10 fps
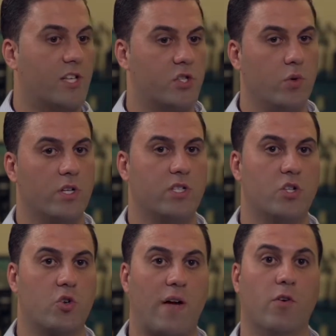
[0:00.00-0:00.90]
As soon as the
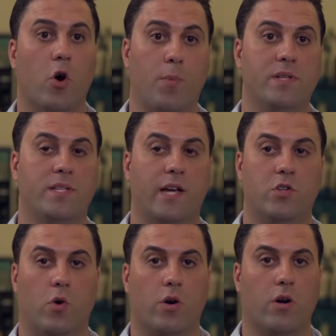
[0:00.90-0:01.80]
driver opens that
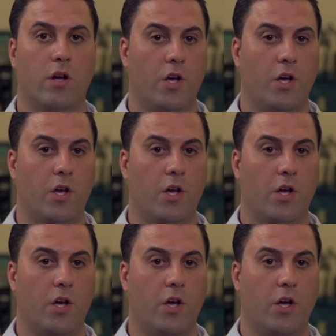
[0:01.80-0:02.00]
door,